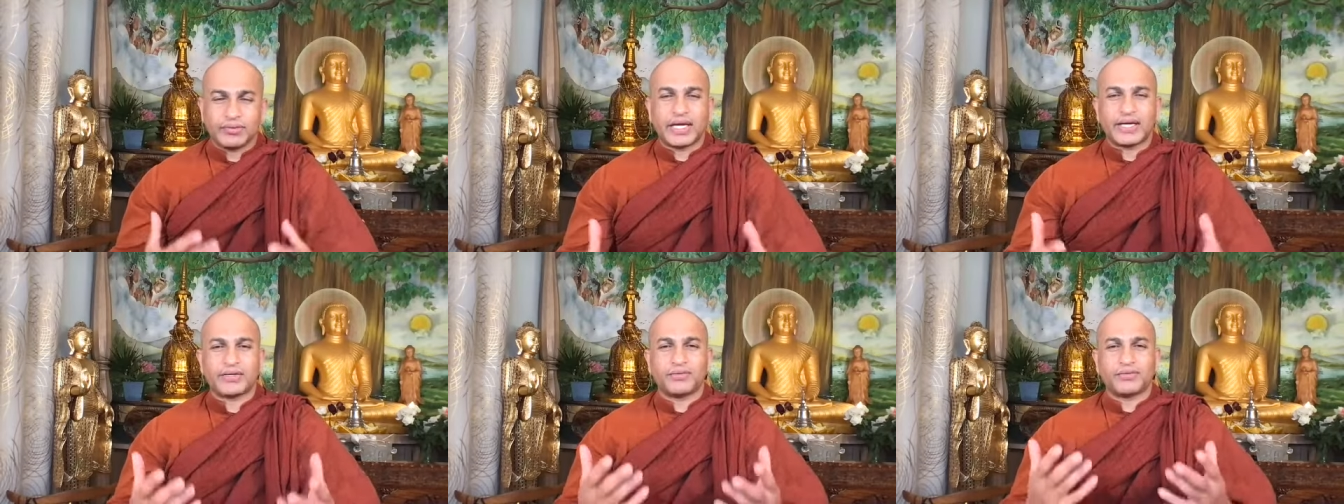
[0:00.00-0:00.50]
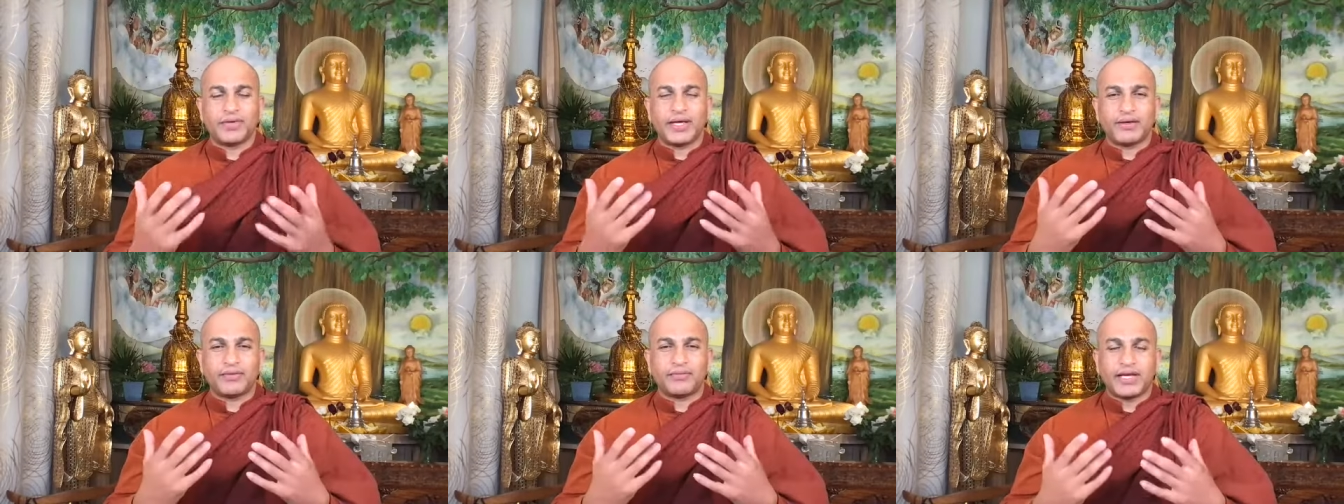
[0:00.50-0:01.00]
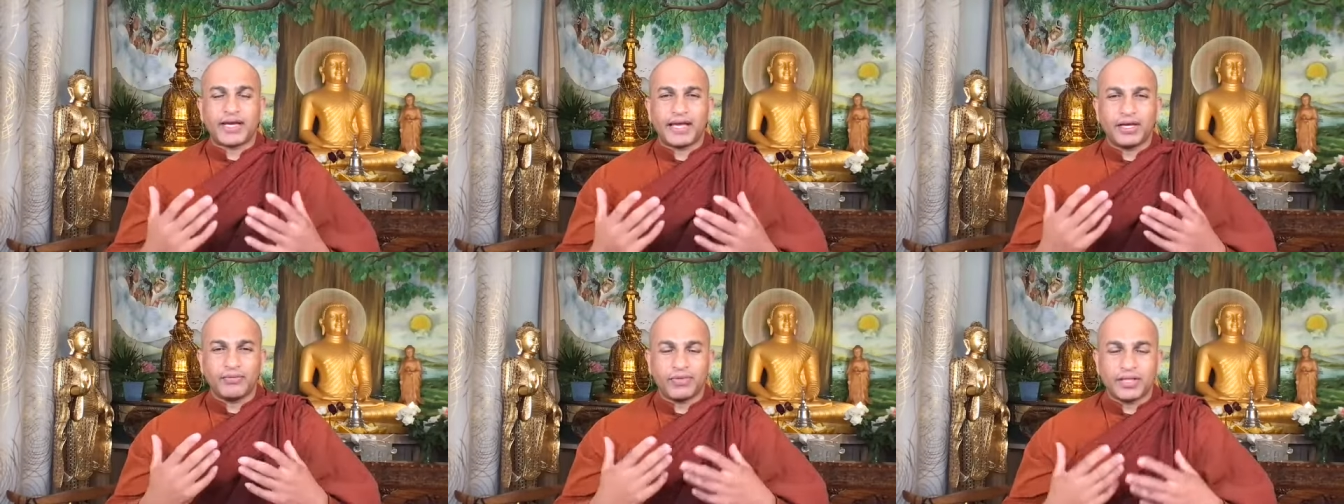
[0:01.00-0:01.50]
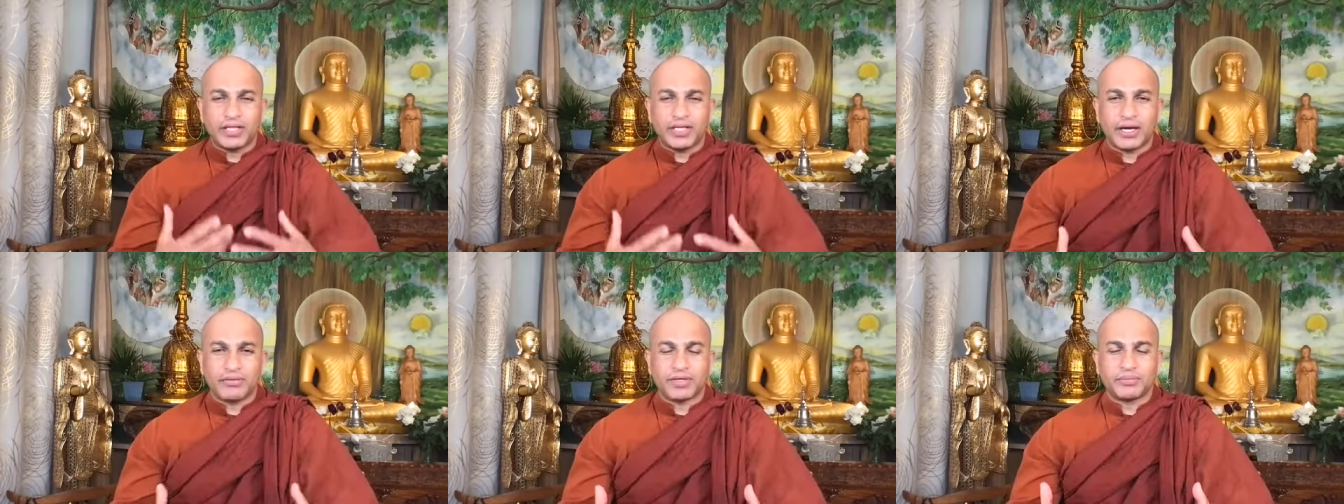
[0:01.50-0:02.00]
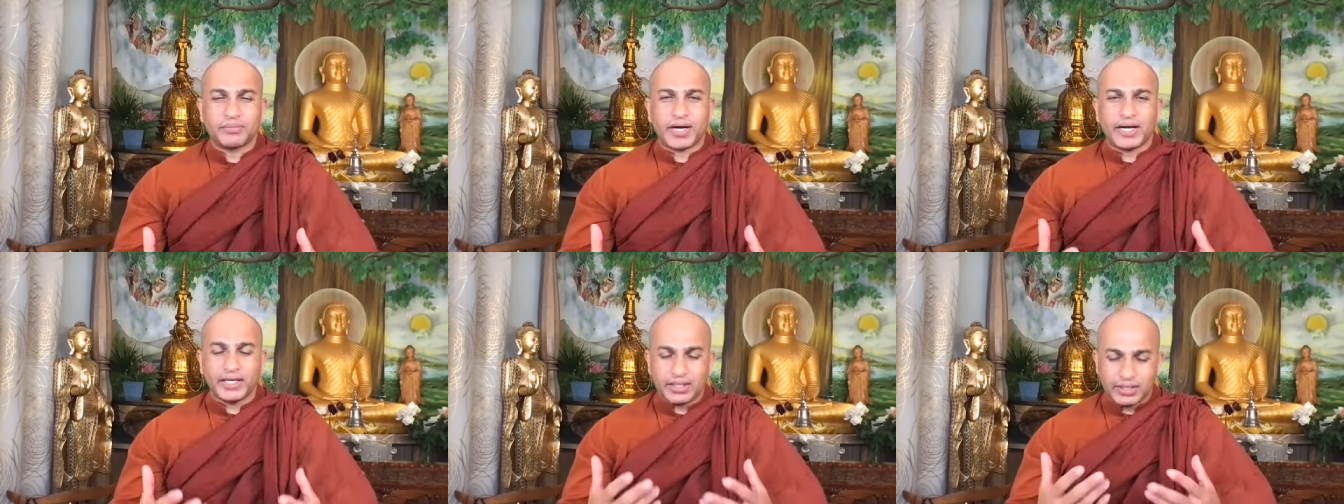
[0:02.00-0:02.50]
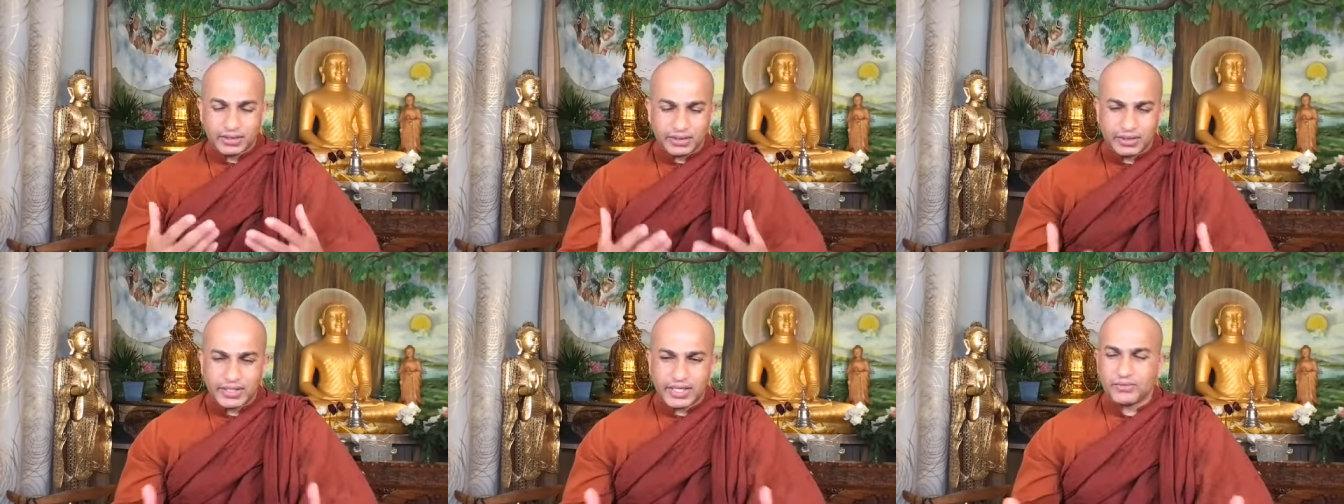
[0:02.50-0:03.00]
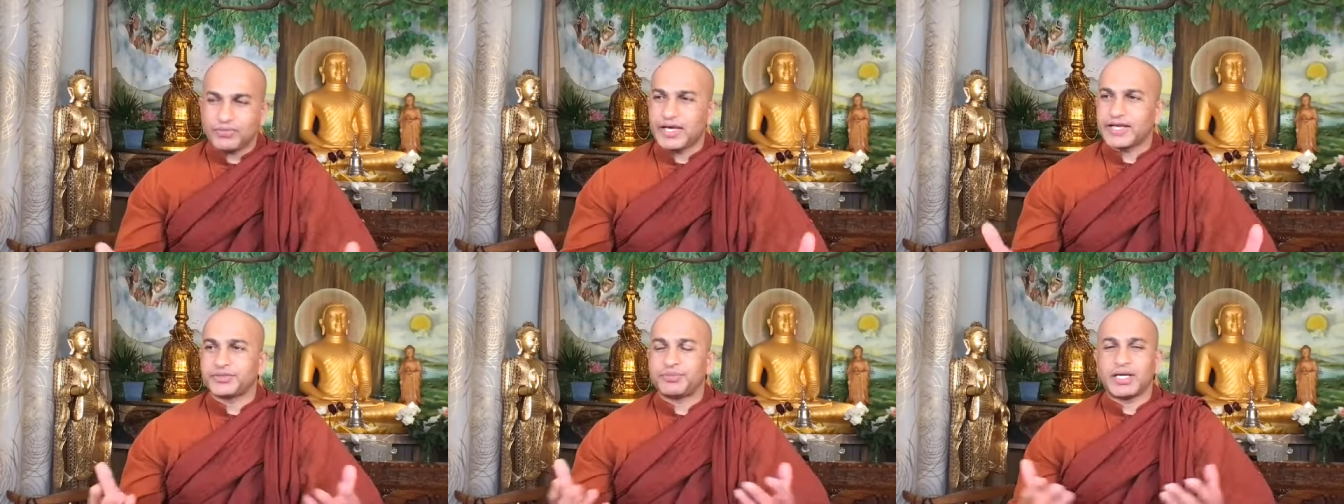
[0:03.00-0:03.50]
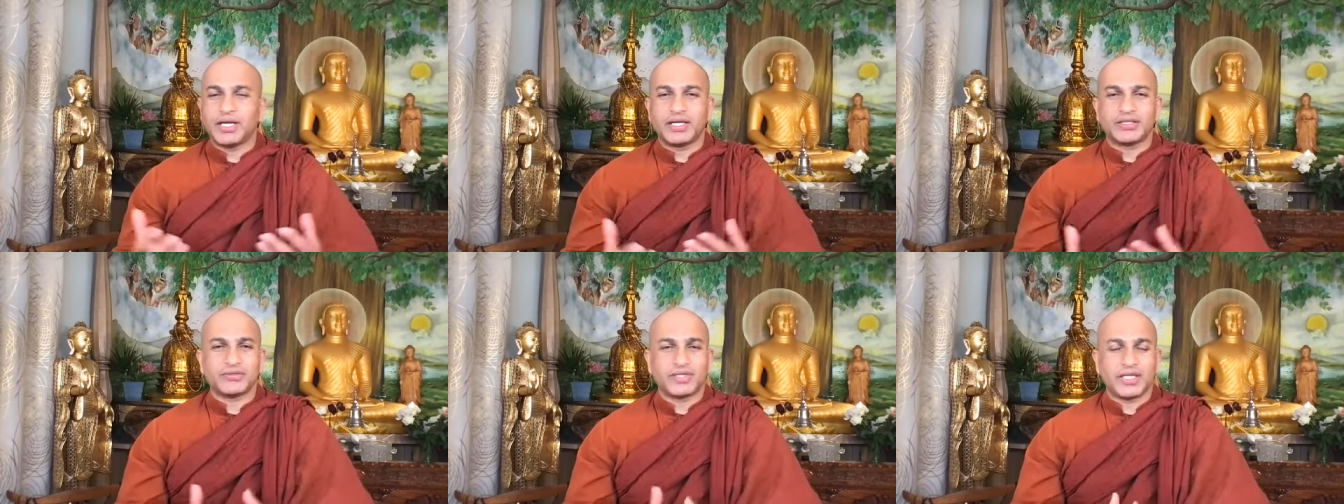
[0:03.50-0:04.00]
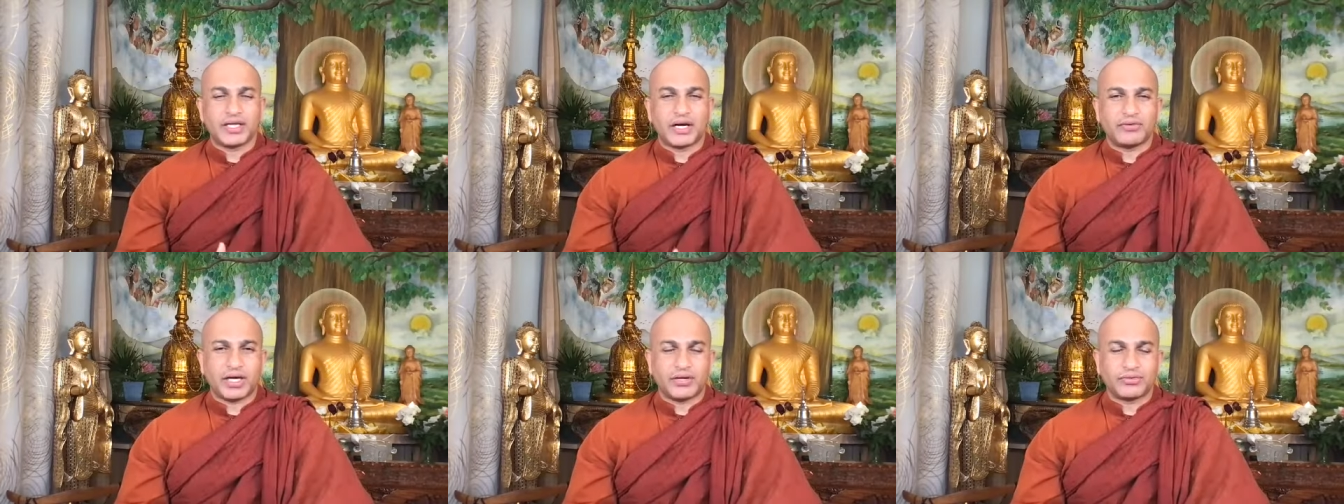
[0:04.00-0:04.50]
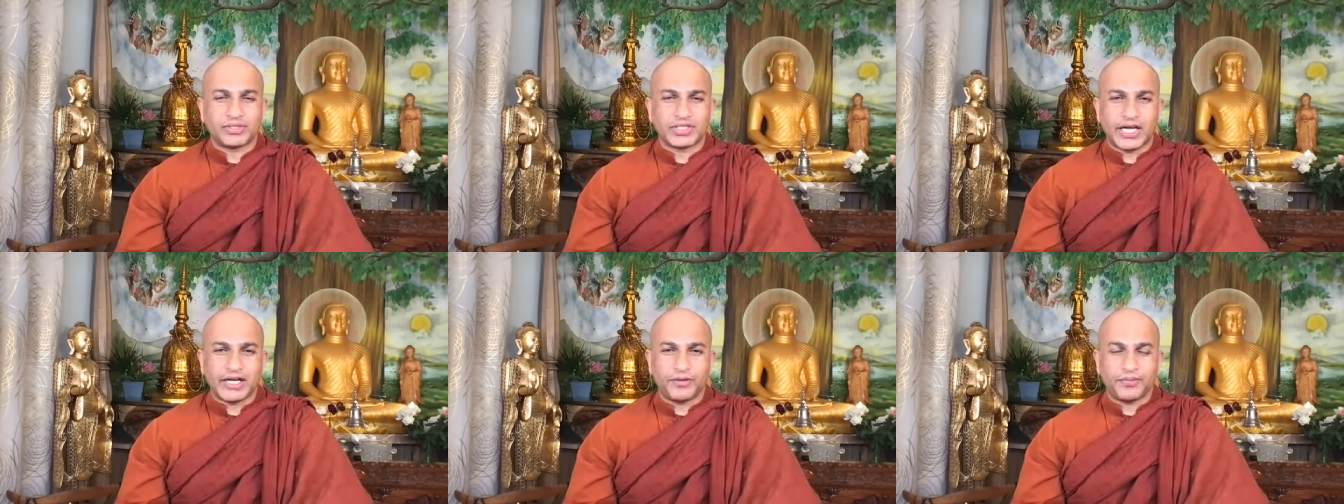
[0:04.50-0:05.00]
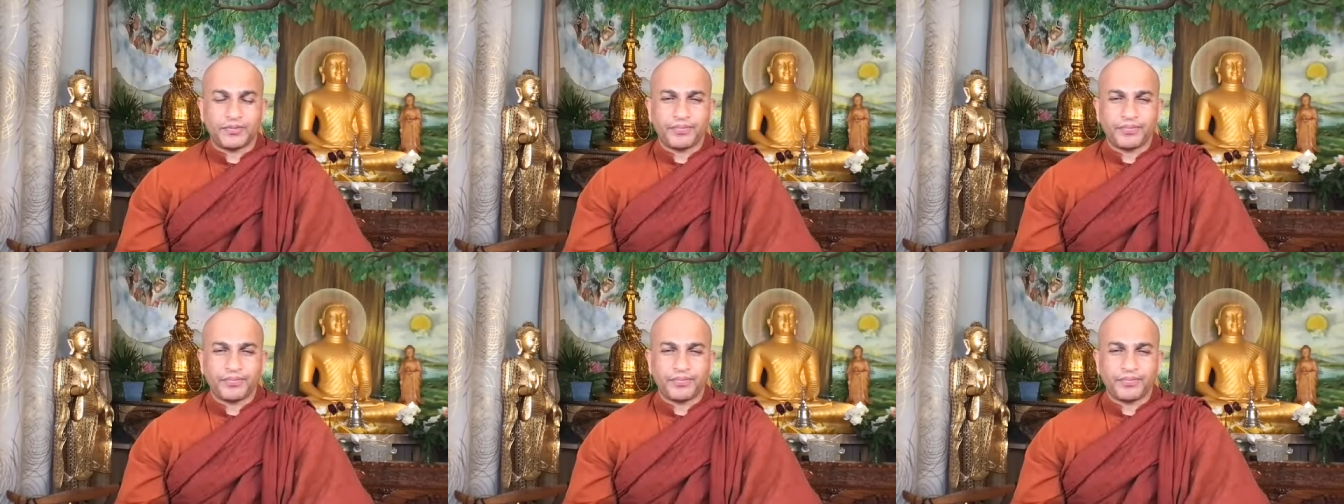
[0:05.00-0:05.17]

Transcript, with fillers: that we, we carry within our mind, that we experience within our outside.